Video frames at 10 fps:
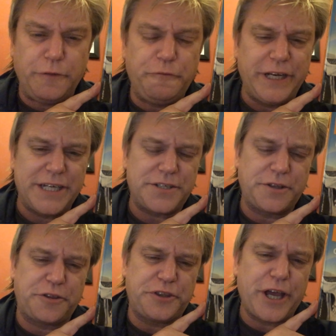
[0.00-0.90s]

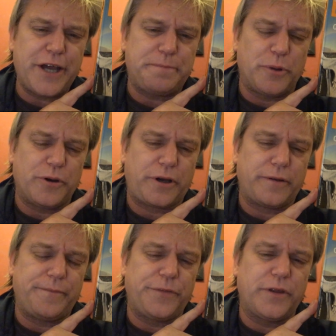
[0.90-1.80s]
finished the third
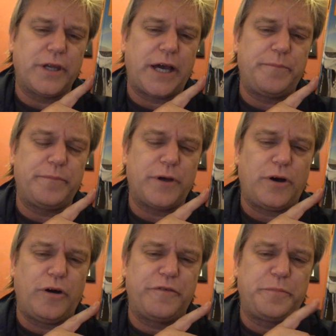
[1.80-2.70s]
book
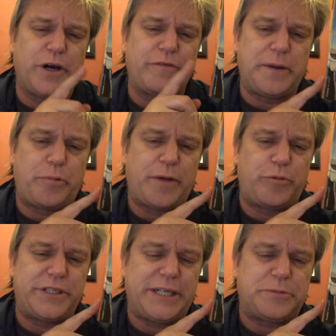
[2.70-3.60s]
of my Ray
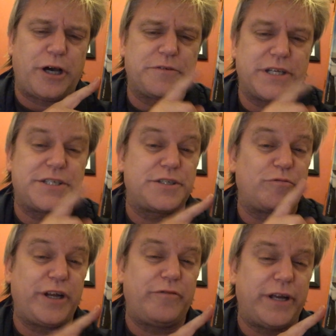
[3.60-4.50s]
Bradbury deep dive. So this is
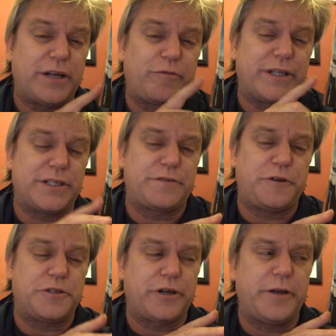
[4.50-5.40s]
a reread. I've read this a
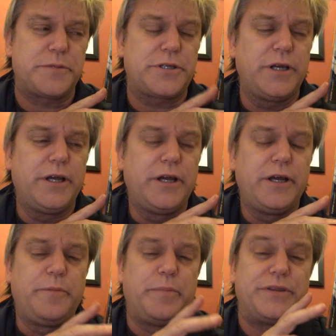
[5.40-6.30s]
few times,
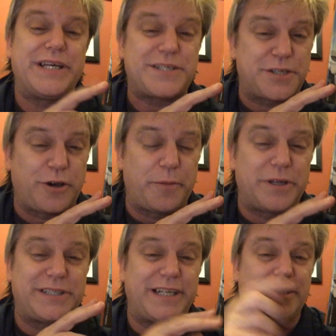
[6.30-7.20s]
but this time
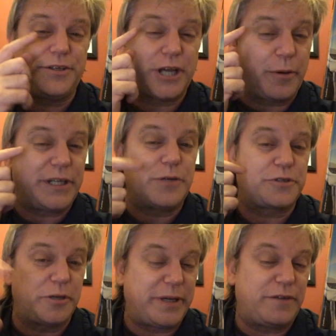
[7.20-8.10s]
I did it knowing that I
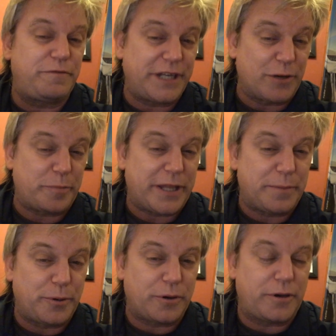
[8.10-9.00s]
was going to make a video about
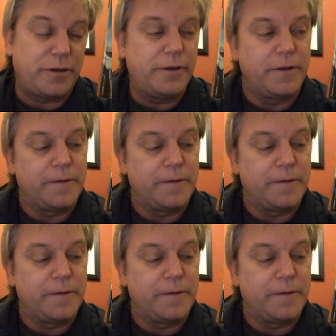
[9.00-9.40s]
the book.